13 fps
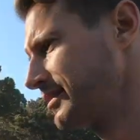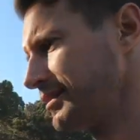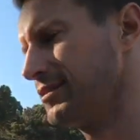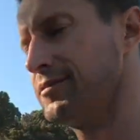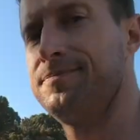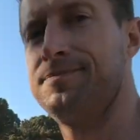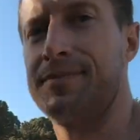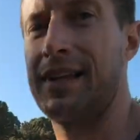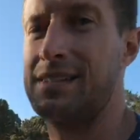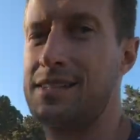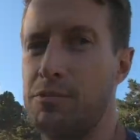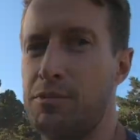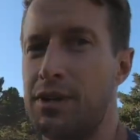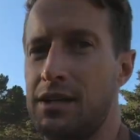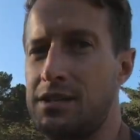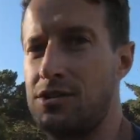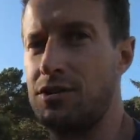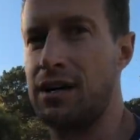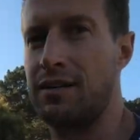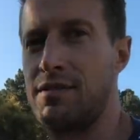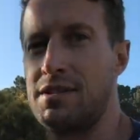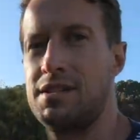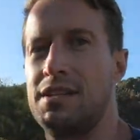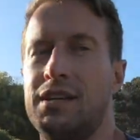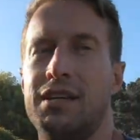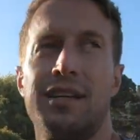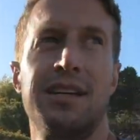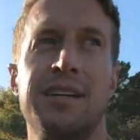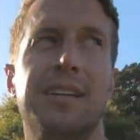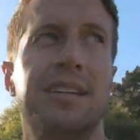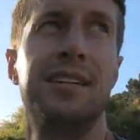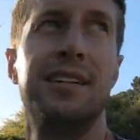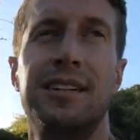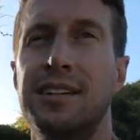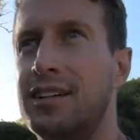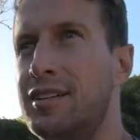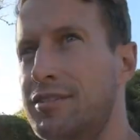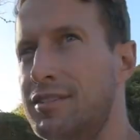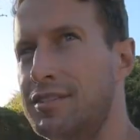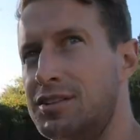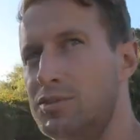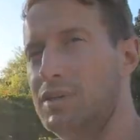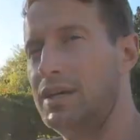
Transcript: So that's how we got to drive this thing for two